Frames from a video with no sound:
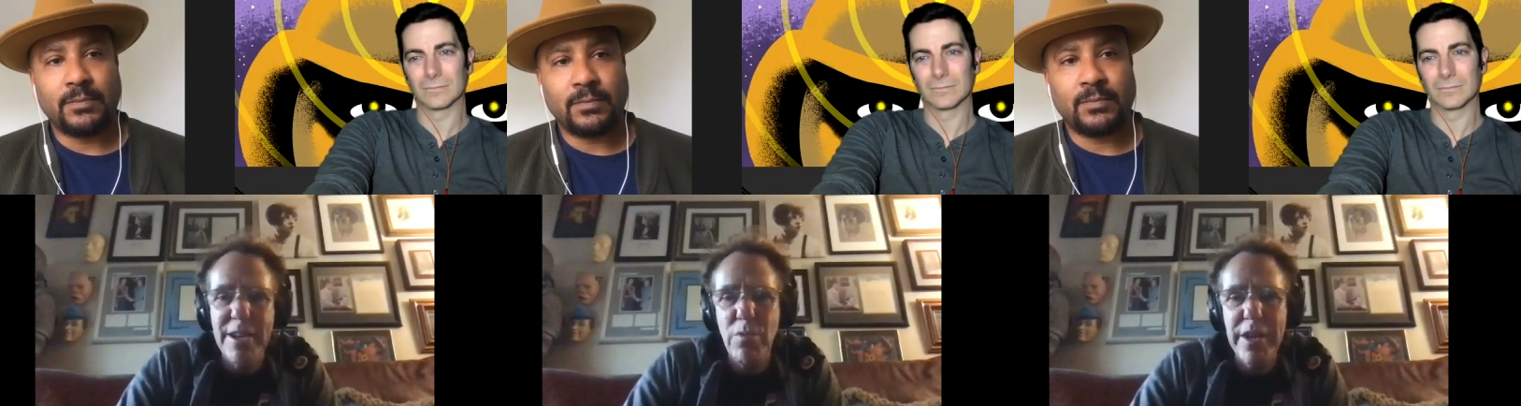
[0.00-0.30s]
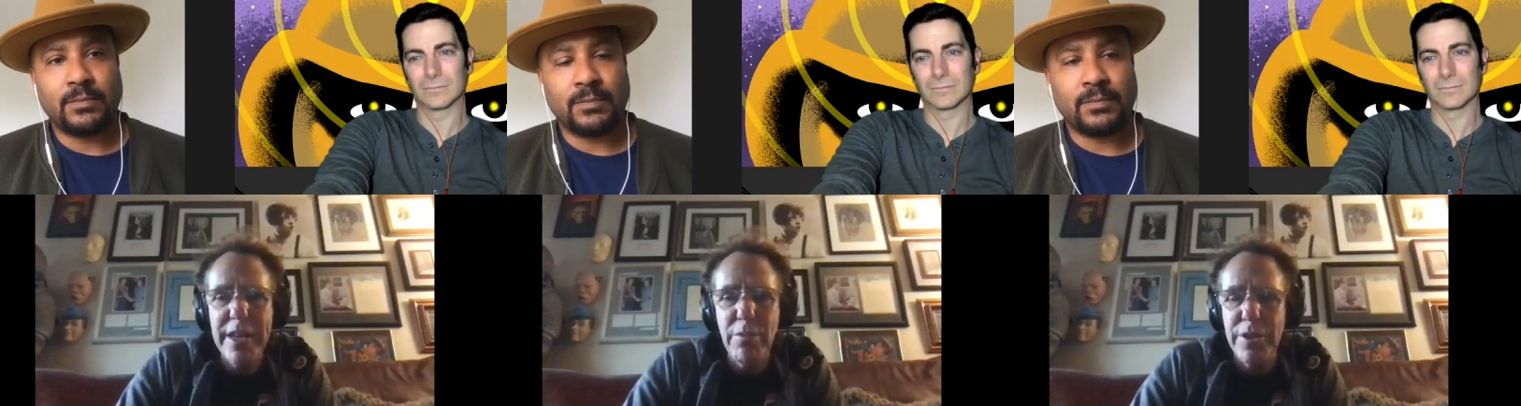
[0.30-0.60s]
Speaker 1: he
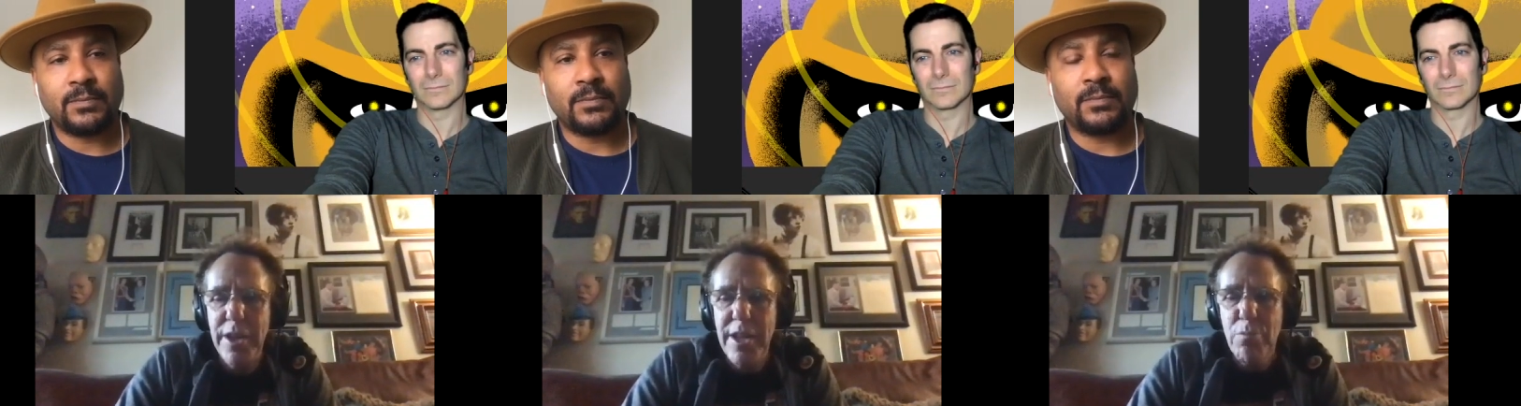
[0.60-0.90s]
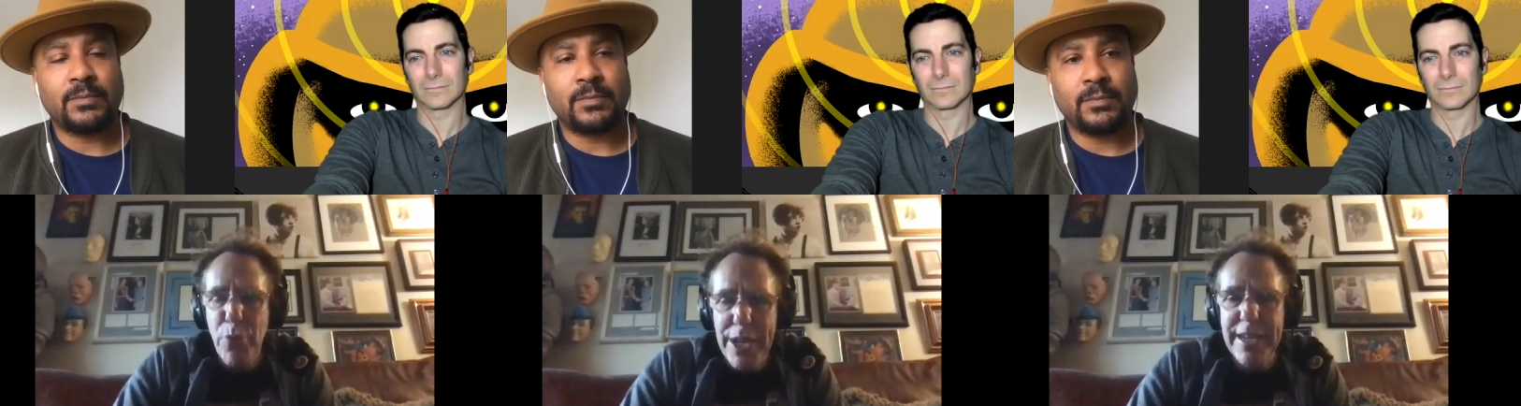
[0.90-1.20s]
would
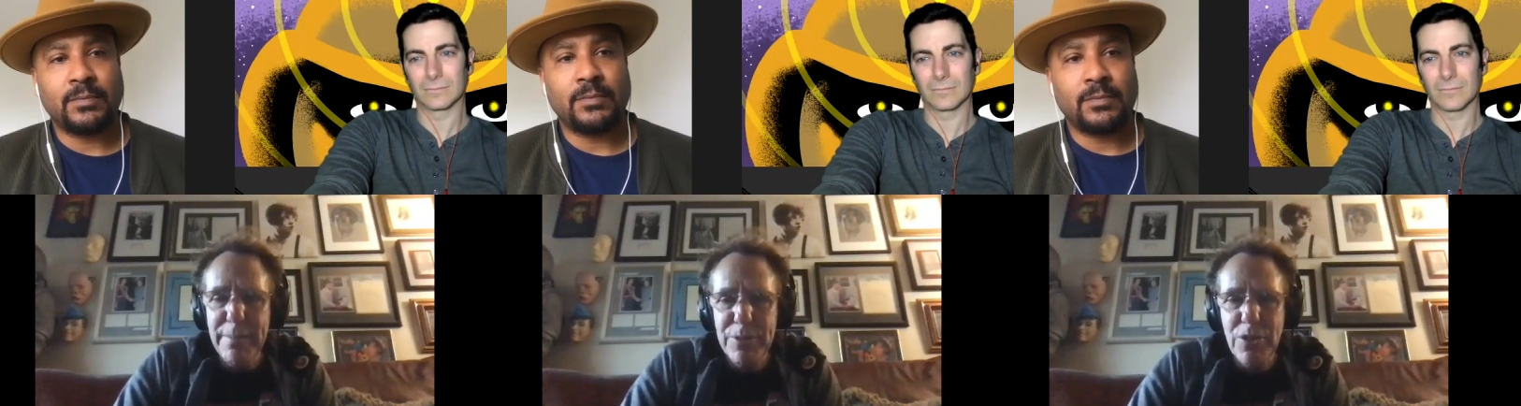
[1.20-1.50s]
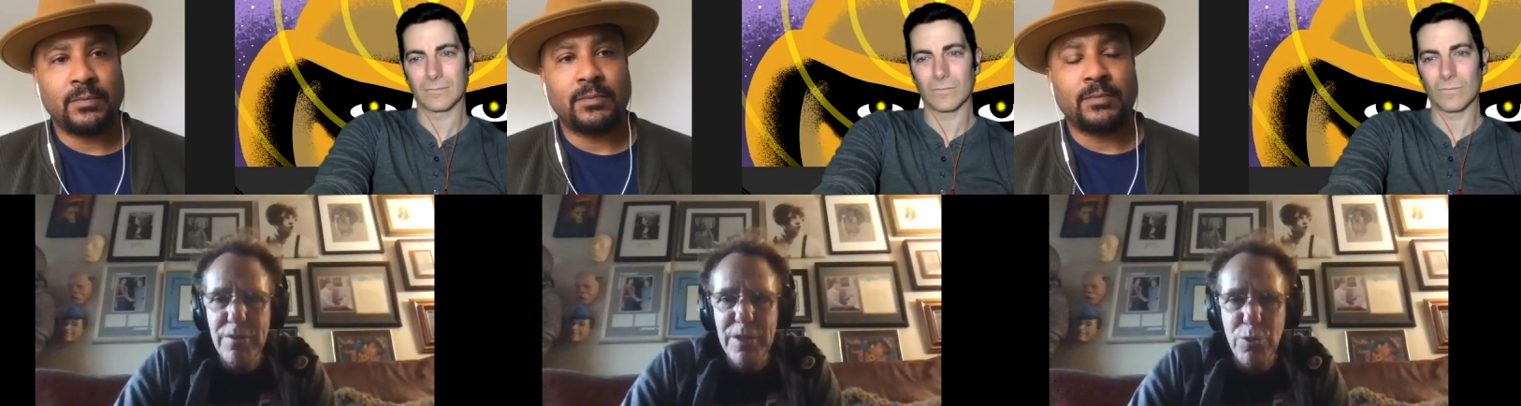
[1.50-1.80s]
bring an episode of
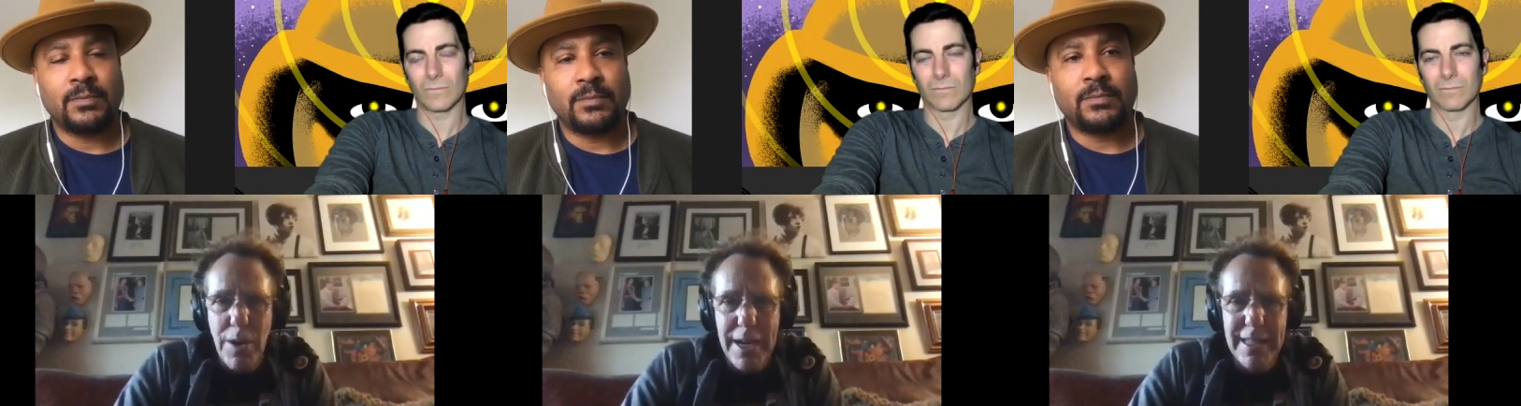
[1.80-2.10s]
The Twilight